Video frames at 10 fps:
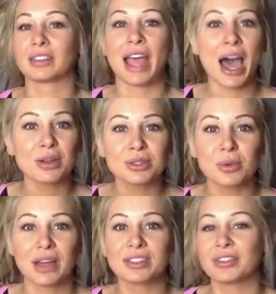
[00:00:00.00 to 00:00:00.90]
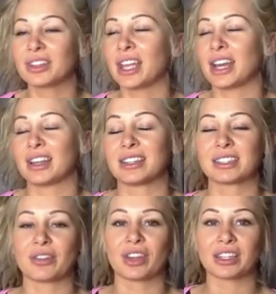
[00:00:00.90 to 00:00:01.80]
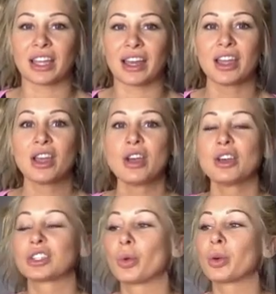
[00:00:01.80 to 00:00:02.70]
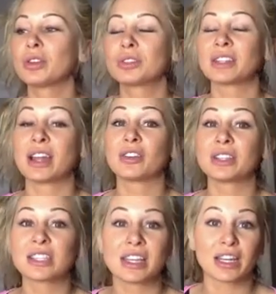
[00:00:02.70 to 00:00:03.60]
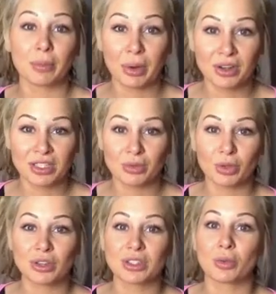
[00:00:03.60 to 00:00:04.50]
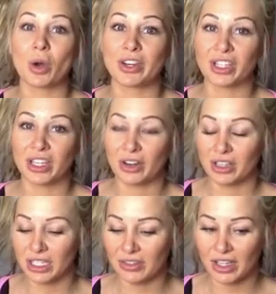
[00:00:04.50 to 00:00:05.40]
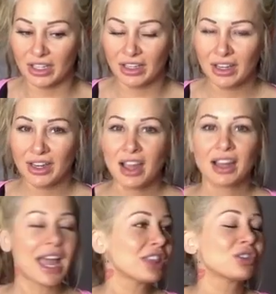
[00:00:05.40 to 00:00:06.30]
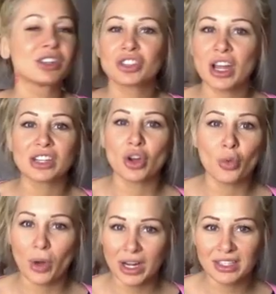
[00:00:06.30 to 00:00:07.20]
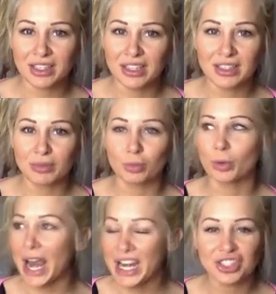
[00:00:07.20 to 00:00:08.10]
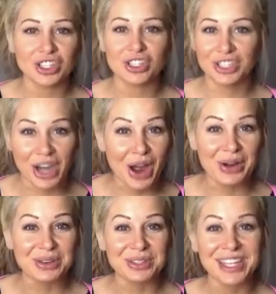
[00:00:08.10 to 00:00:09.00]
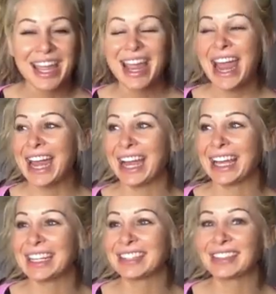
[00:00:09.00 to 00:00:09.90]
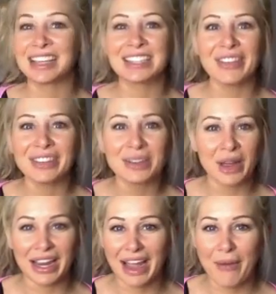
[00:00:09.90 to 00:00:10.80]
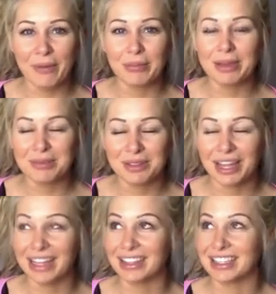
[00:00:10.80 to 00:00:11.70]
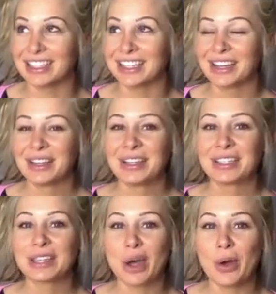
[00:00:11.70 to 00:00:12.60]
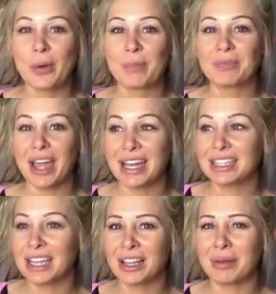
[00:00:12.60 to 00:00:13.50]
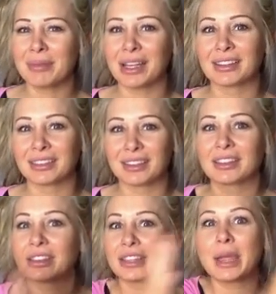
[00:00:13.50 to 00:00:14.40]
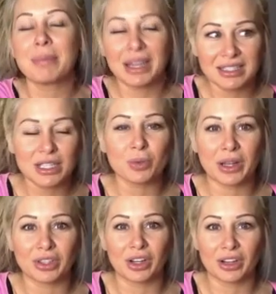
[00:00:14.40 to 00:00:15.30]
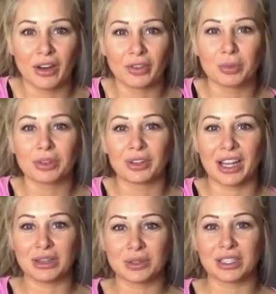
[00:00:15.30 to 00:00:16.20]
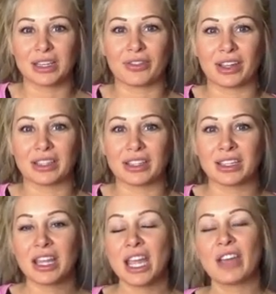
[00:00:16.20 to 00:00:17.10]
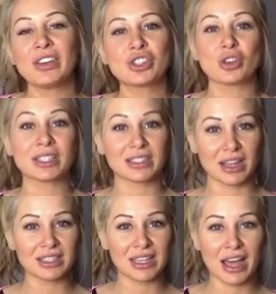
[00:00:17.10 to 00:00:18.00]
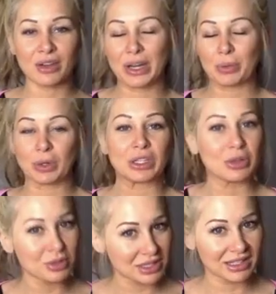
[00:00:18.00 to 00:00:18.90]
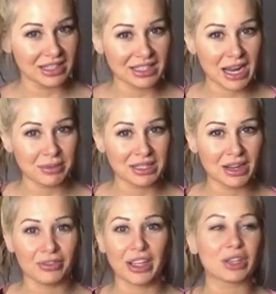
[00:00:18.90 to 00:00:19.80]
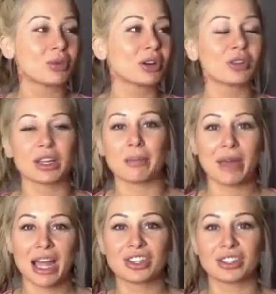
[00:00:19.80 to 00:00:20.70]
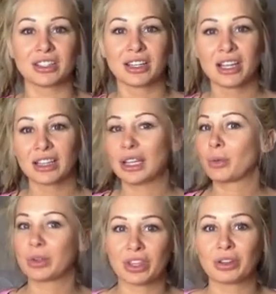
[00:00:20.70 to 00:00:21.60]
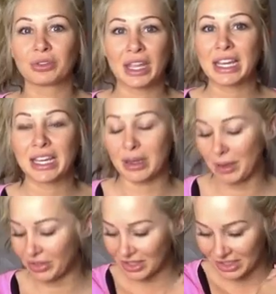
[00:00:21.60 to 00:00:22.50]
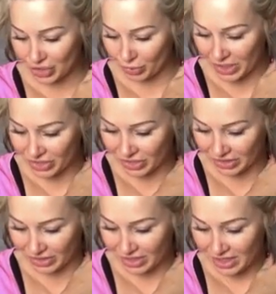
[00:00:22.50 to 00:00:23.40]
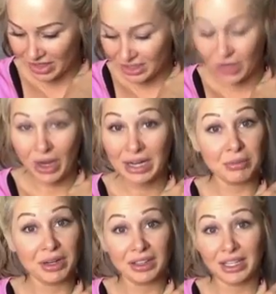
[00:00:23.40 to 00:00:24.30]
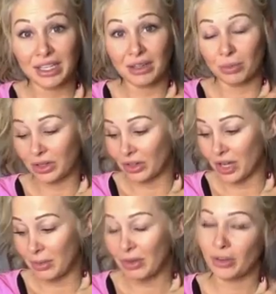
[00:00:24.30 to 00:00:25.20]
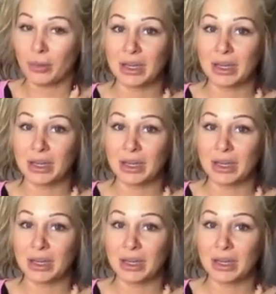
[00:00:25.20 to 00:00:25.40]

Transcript: The Housewives of Atlanta and stuff like that. So we're used to not only seeing it in person, we're used to watching it on TV. Catherine and Sean don't watch these ratchet shows, and they definitely don't hang out with people like this. So I had to tell them, I'm like, it makes sense why they're uncomfortable. They're not used to stuff like this. If it stresses us out and we're used to this type of stuff, like, you can only imagine like what they're thinking about this situation. So I completely get where they're coming from.